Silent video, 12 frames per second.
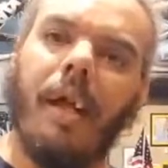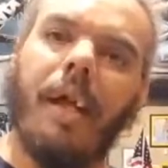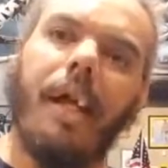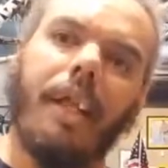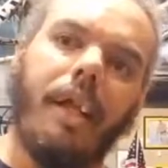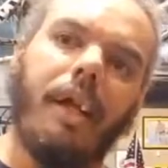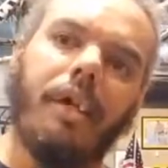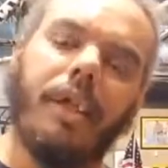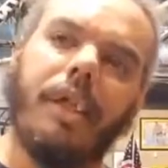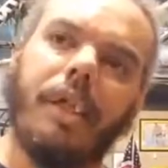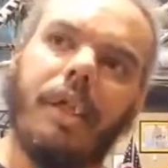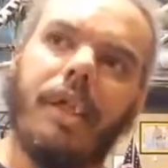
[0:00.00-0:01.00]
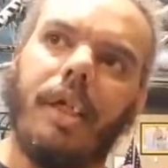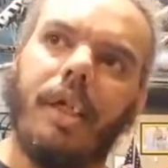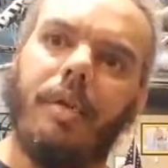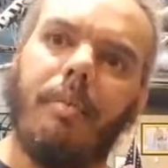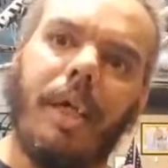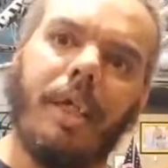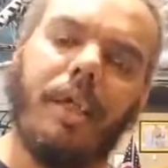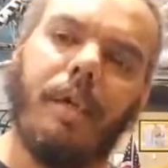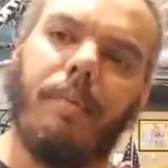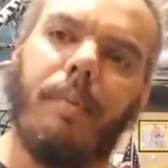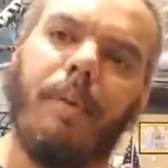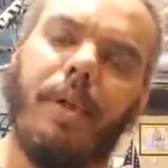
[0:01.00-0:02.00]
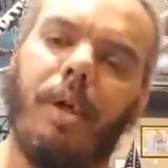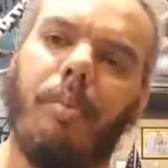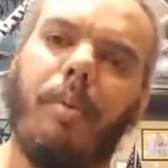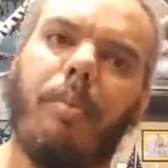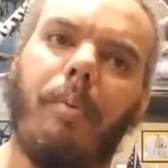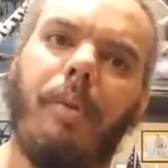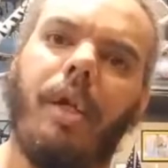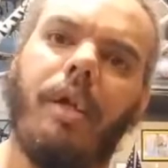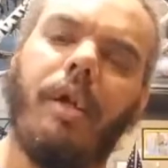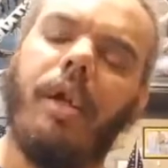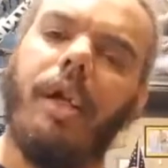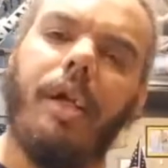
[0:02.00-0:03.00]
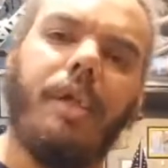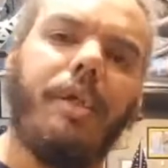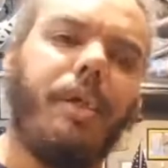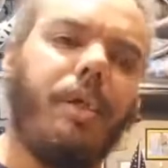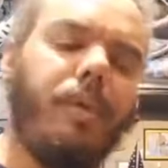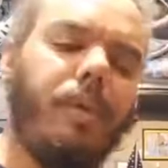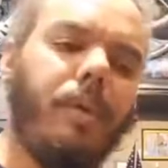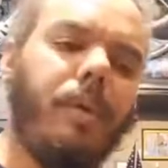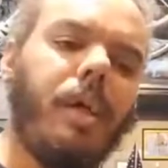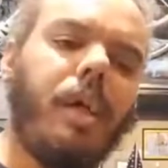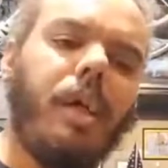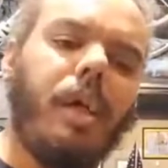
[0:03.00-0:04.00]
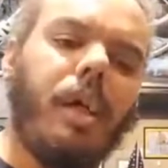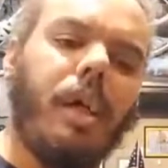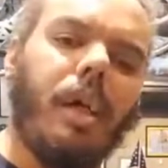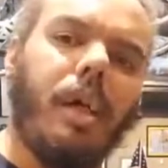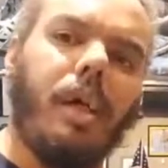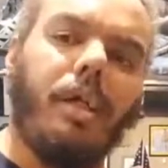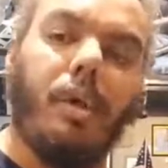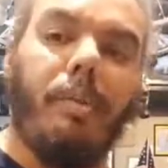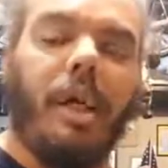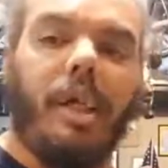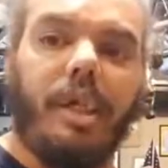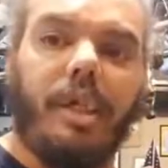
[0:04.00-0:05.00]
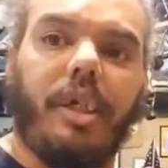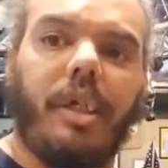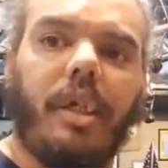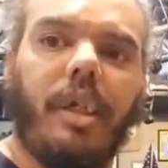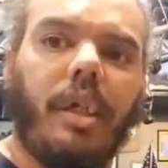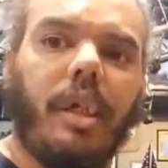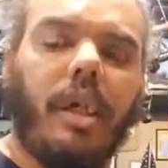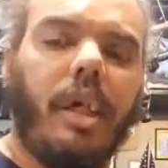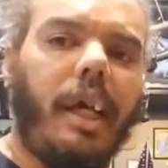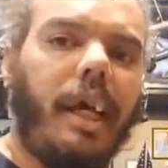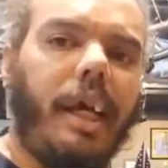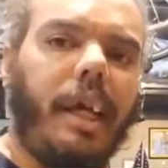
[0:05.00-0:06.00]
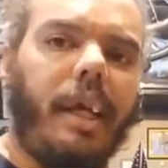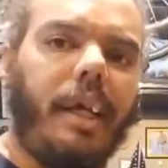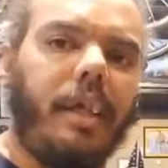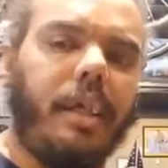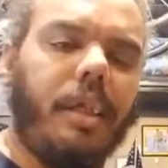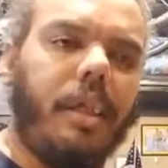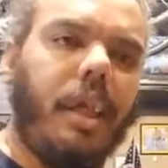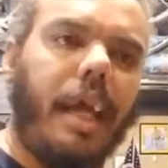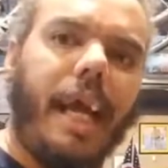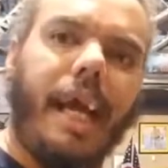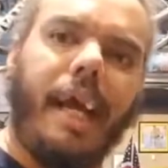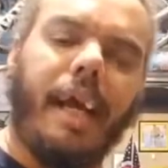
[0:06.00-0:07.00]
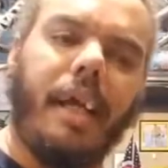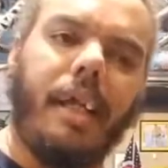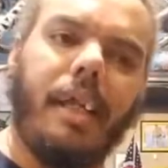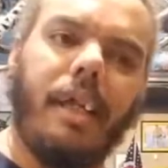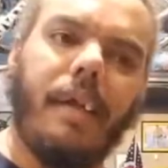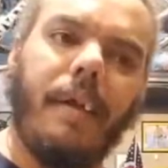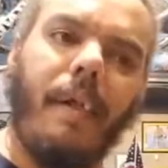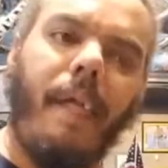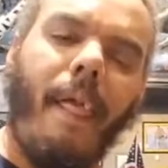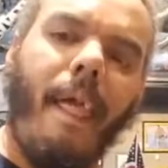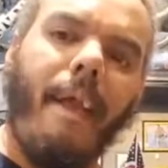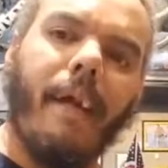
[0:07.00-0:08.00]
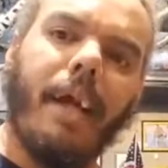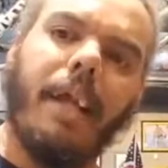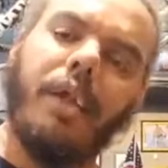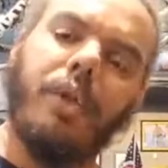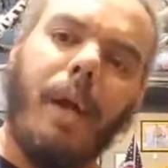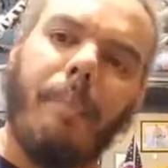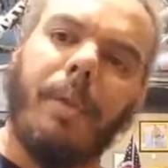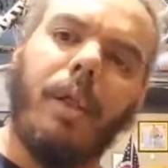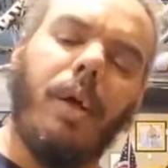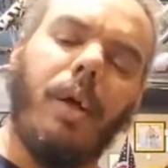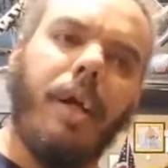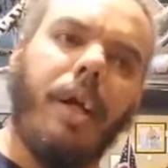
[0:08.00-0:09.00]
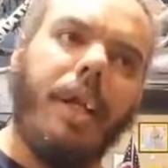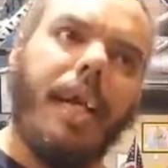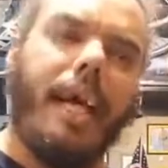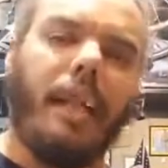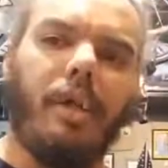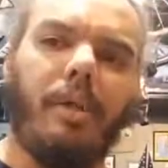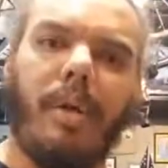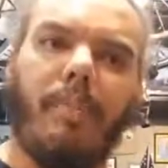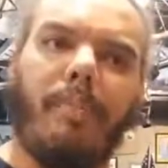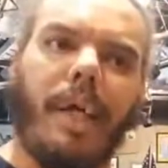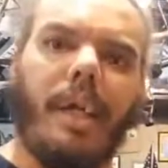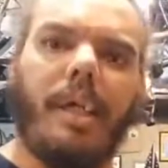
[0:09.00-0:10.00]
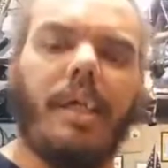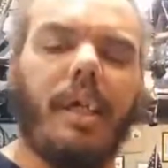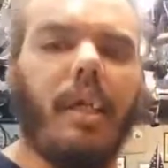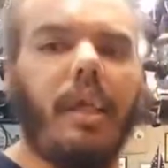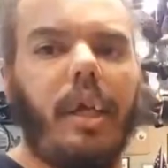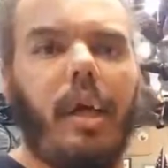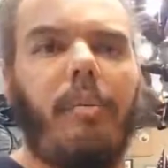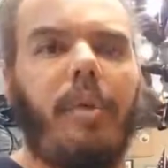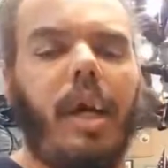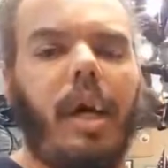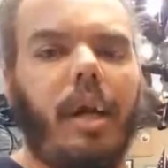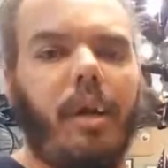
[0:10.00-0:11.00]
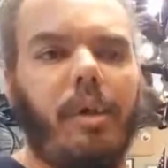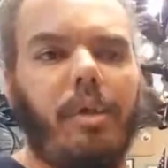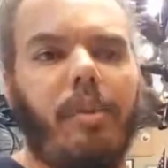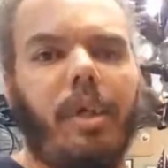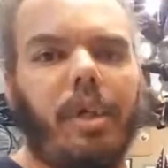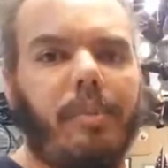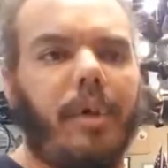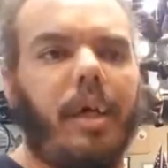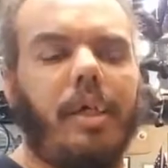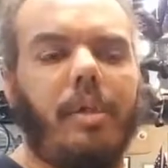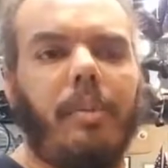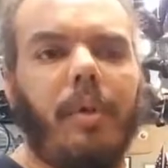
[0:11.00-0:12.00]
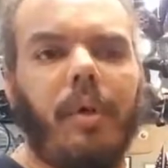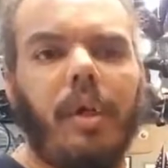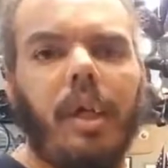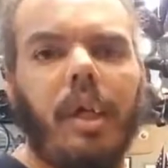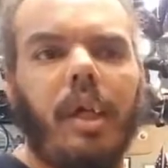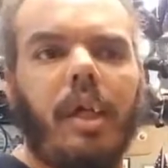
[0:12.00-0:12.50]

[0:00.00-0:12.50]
and then I'll send my stuff from Adobe Premiere into Adobe Audition and kind of drop the low end, add a little bit of bass, and clean up the audio as much as possible